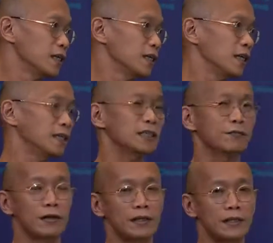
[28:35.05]
and it's
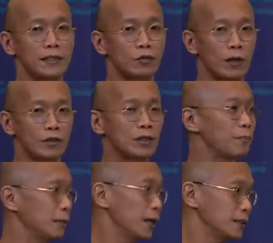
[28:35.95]
very easy to actually
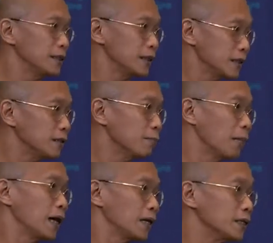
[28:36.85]
make money in the
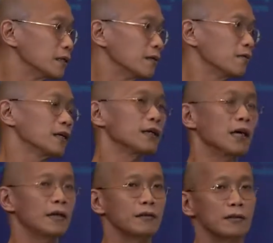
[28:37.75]
market, right?
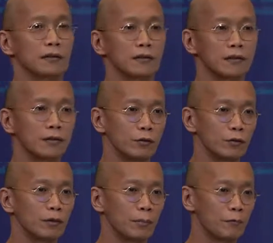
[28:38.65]
And
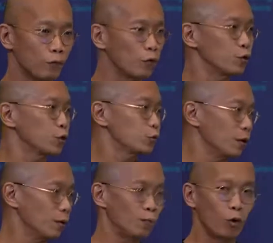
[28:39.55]
for those who
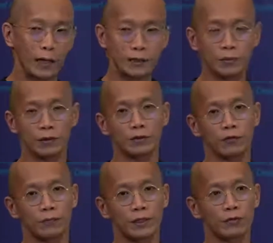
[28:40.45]
are more experienced, who
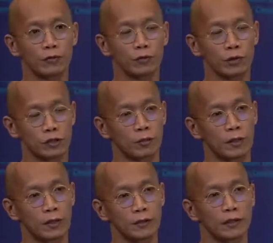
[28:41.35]
have been through the stock
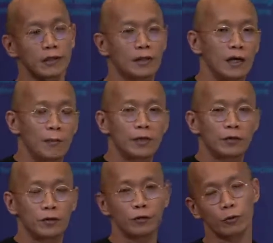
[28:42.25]
market, I mean,
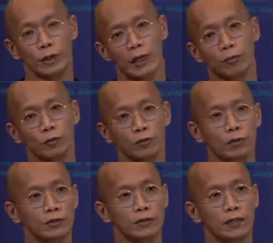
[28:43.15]
you and I will know
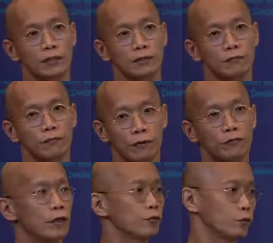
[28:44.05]
actually that is very,
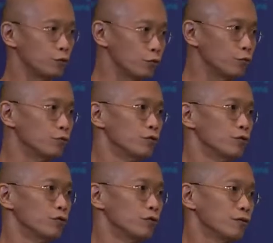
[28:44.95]
very not true,
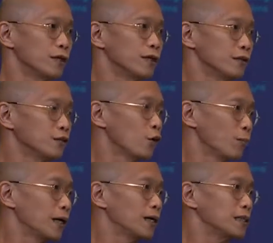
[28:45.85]
right? Stock
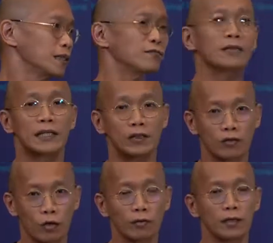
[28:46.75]
market is really
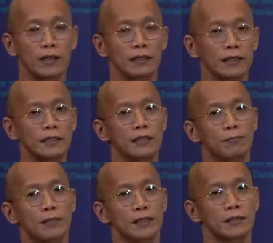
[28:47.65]
not an easy
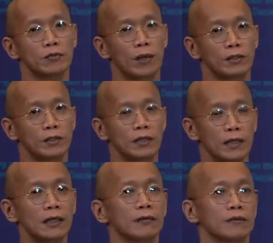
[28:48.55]
place to actually
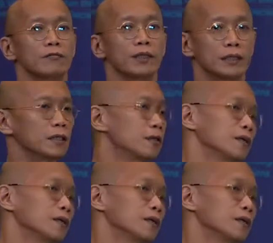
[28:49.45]
earn a return